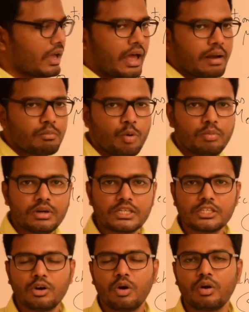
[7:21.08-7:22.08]
and
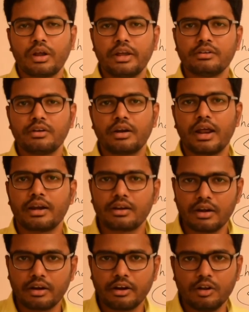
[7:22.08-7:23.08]
mobility or
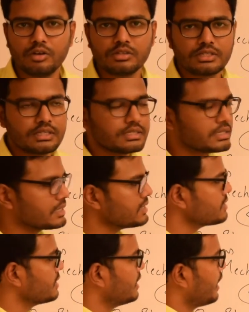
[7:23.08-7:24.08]
intraradicular
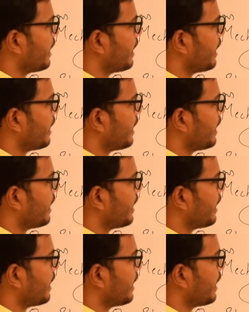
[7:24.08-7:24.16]
radiolucences